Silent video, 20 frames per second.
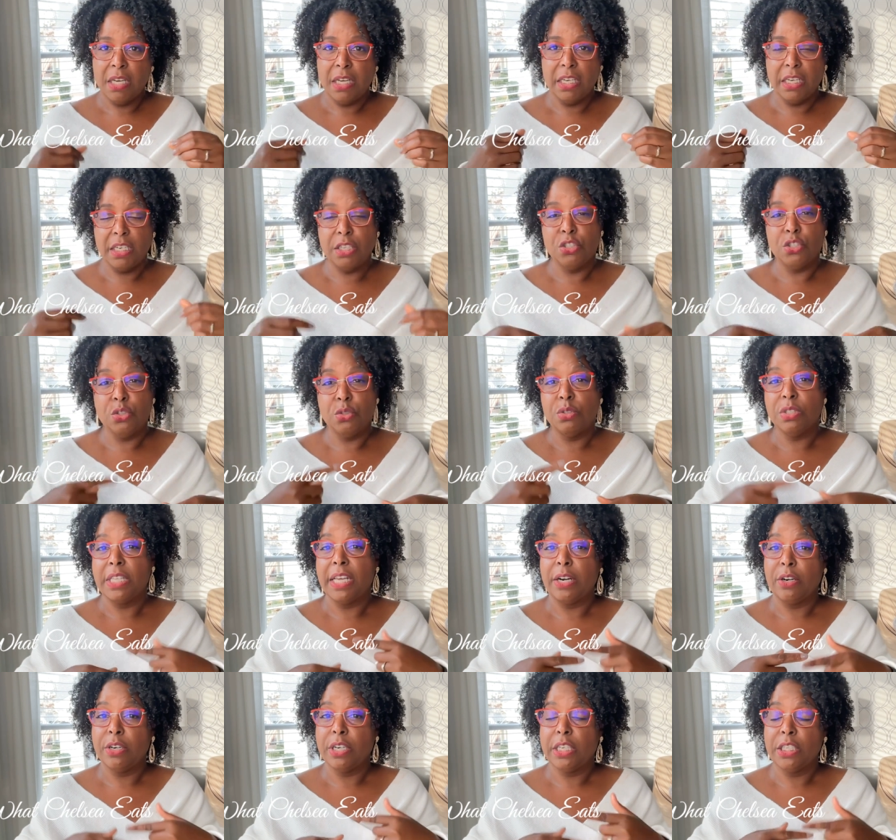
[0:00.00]
issues
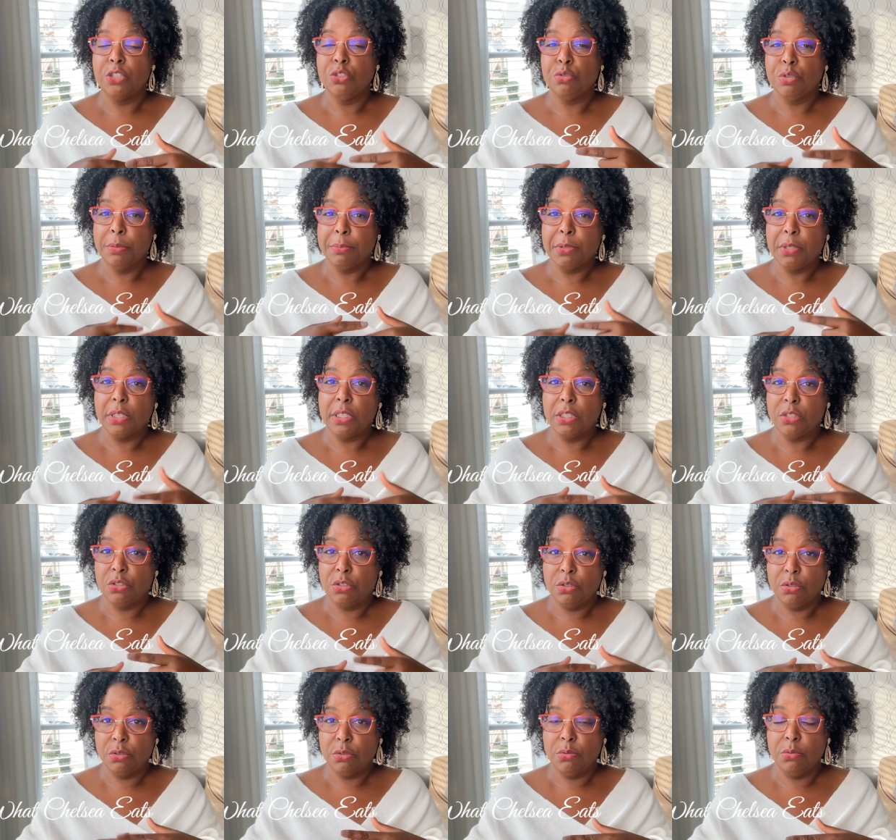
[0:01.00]
that are contributing
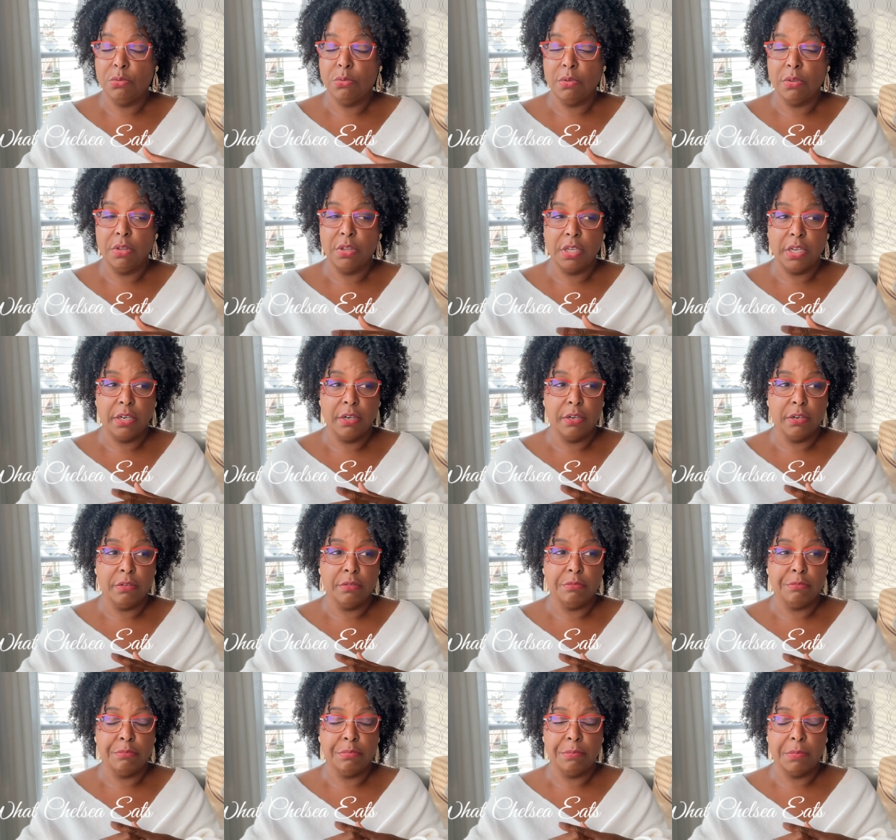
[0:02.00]
to
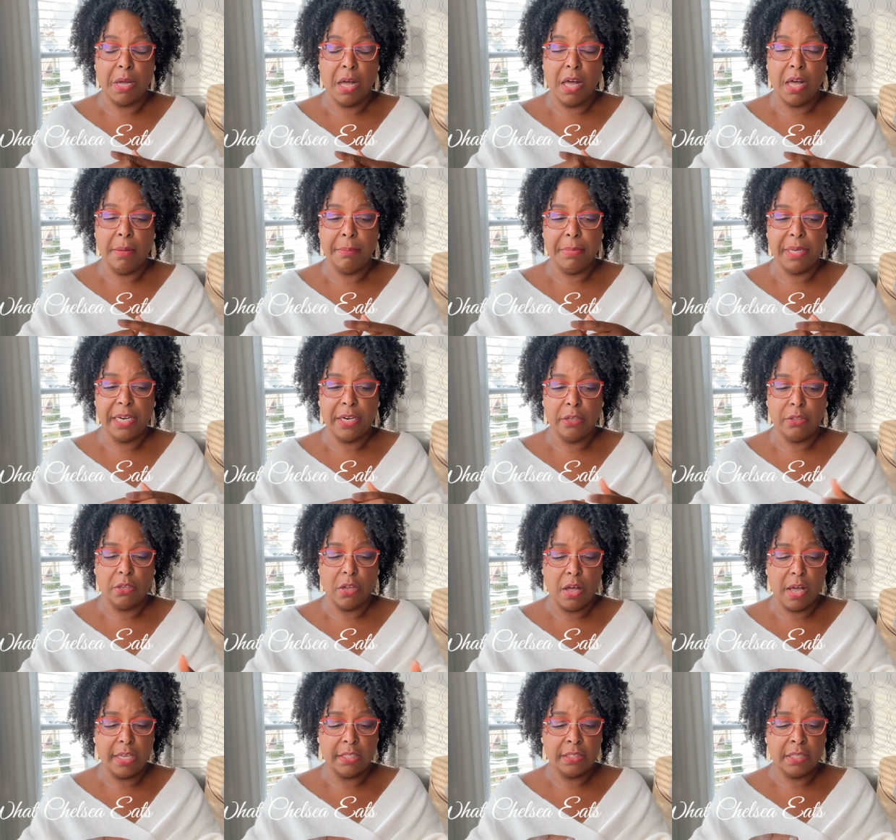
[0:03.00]
their um, hair
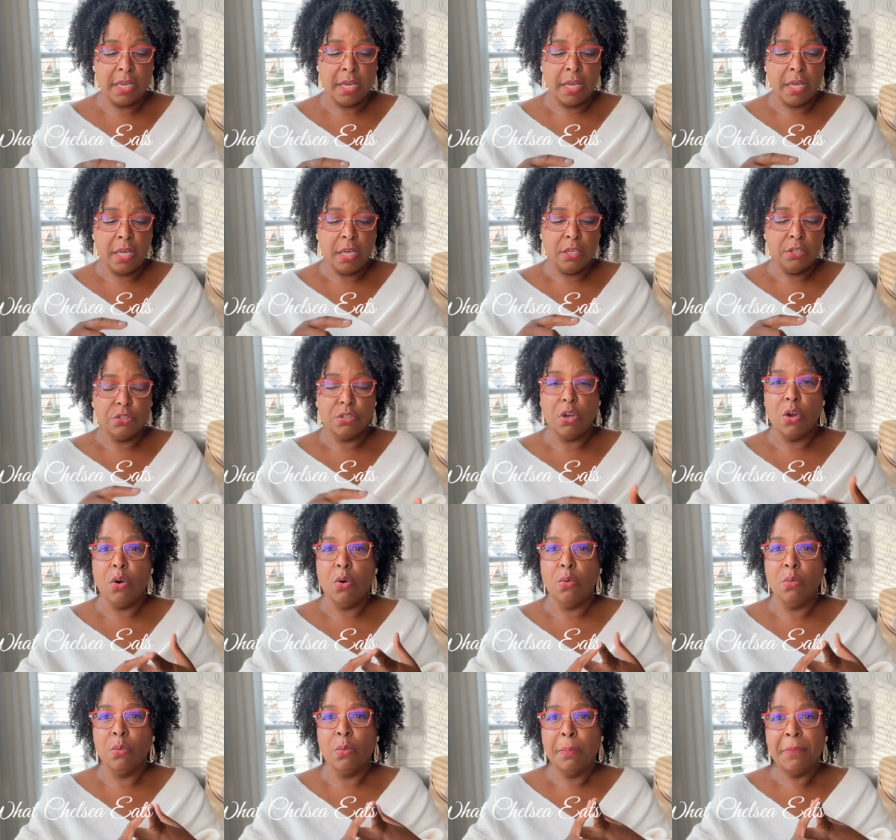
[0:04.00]
loss.
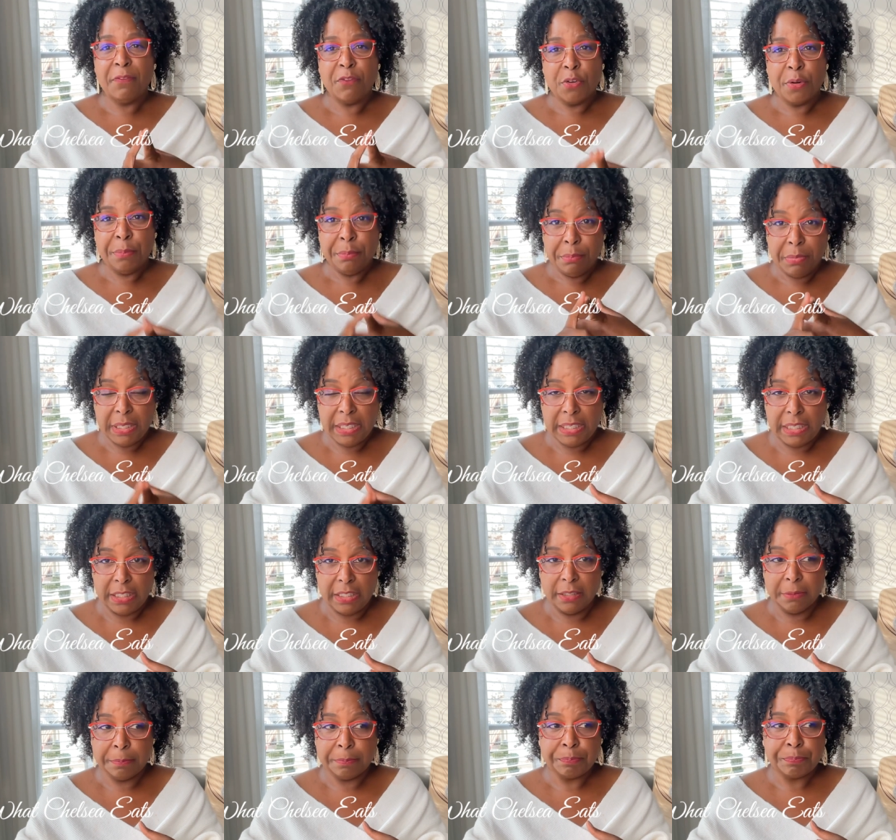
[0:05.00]
So for
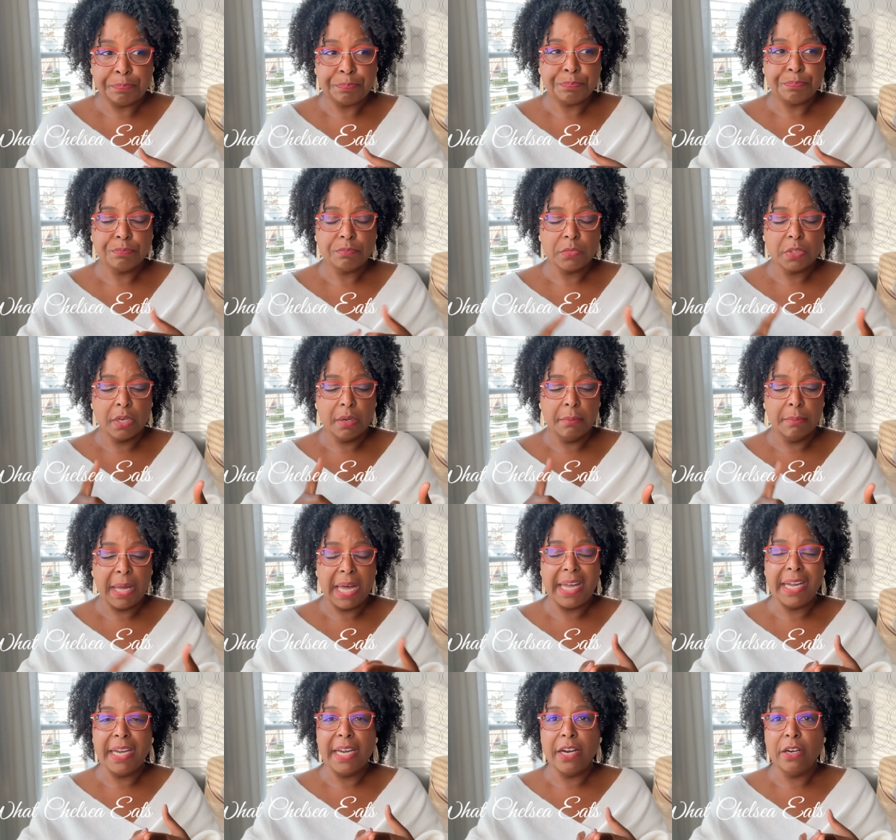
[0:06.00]
me,
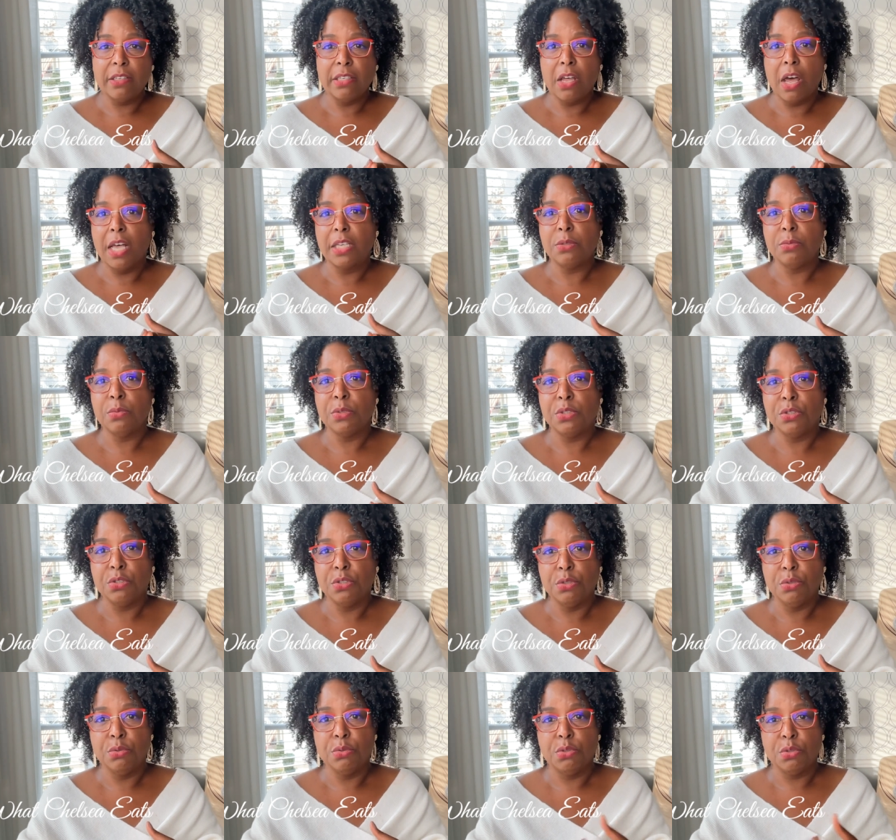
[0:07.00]
my hair loss was
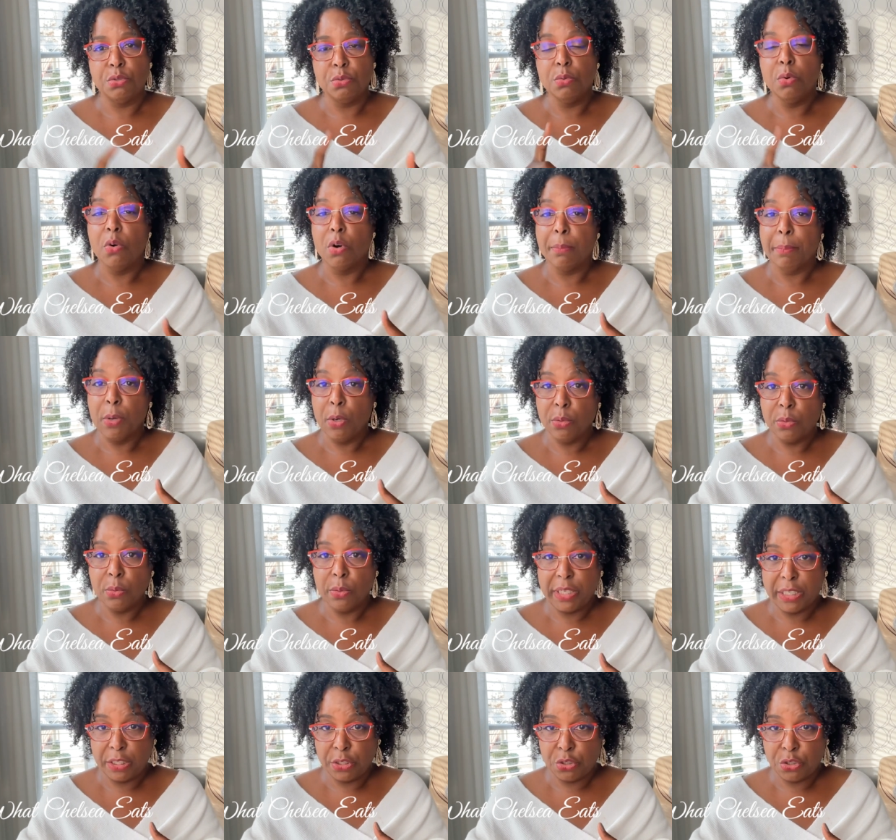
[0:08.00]
due to
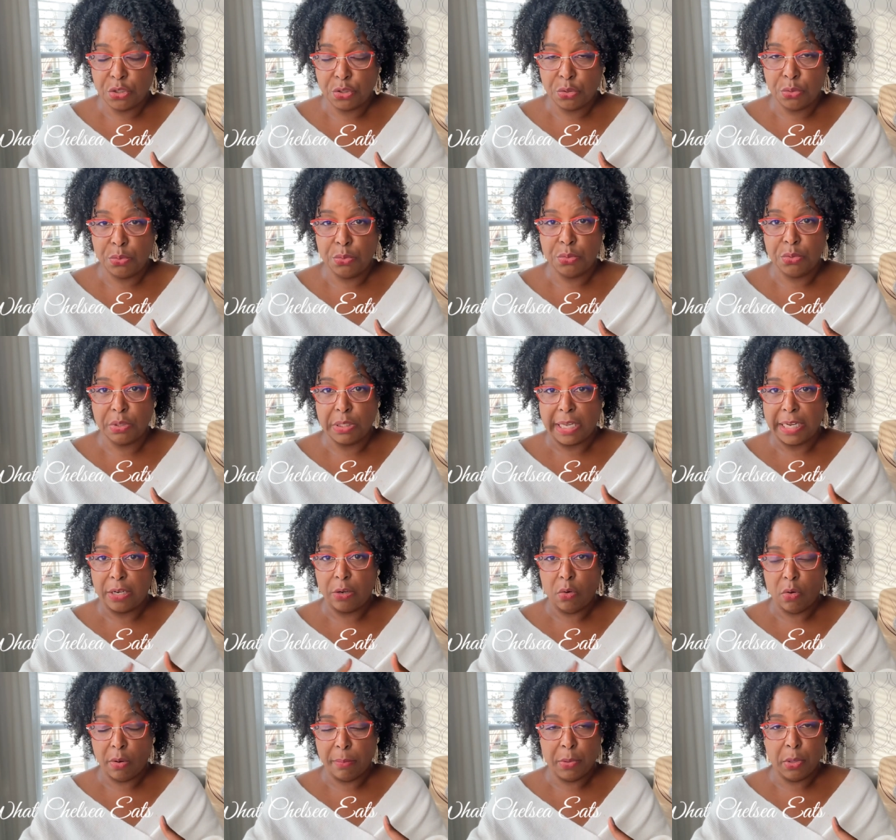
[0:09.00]
hormonal issues,
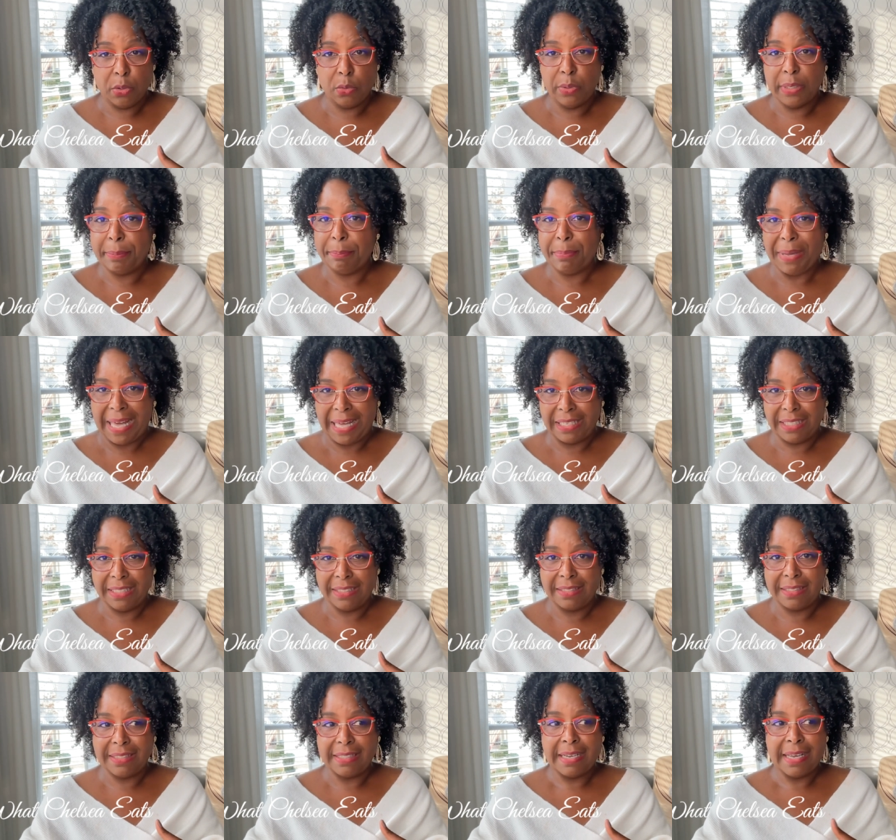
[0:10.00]
like hormonal
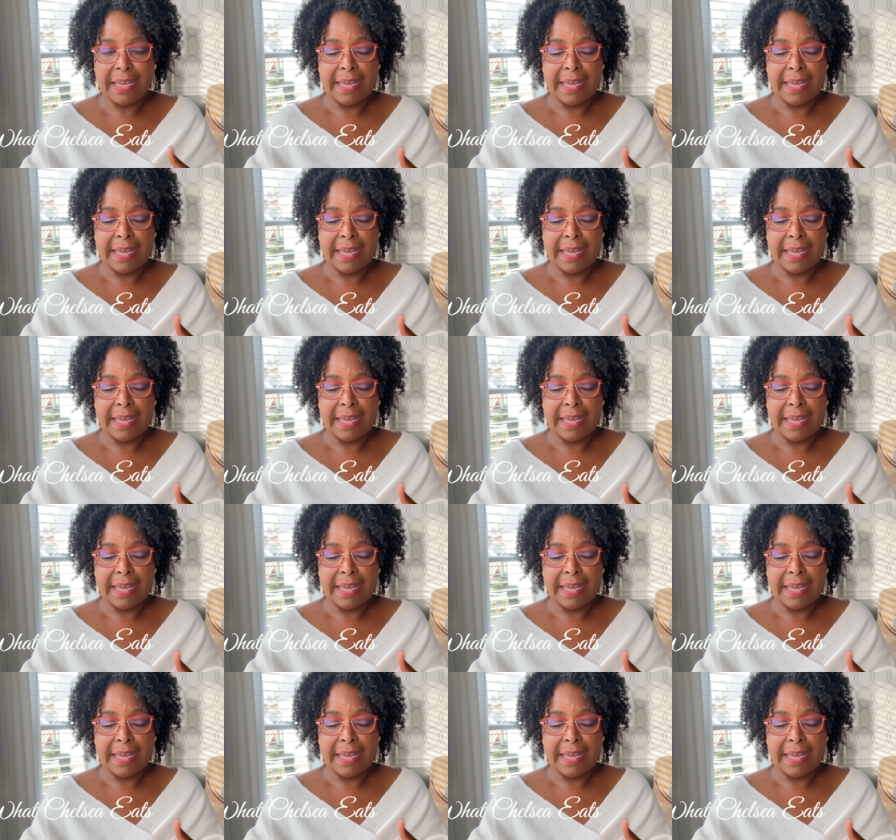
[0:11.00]
imbalance,